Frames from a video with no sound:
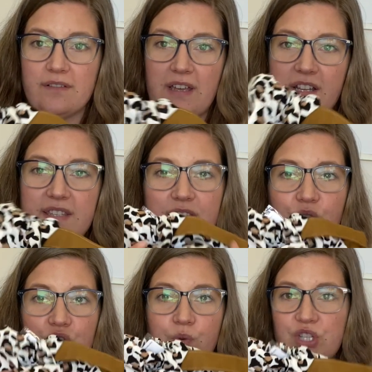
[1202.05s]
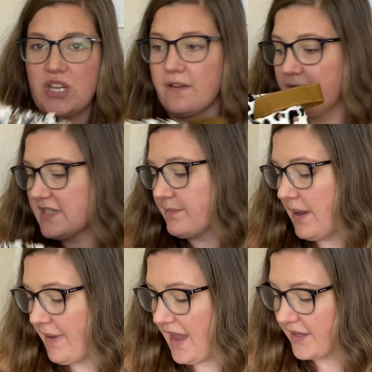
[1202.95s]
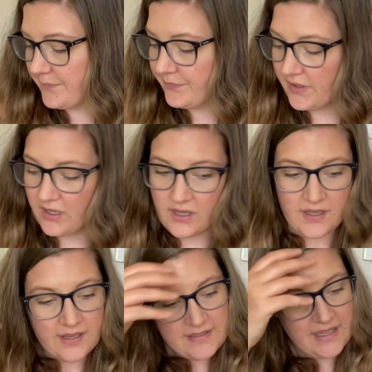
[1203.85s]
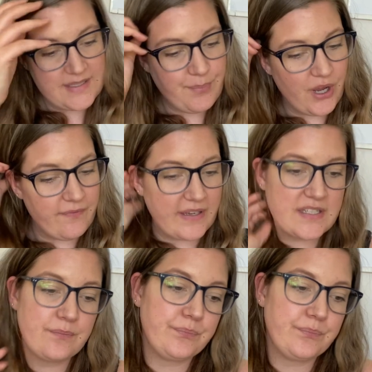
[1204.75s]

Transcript: and it's still squishy and fits in my bag. So that's perfect.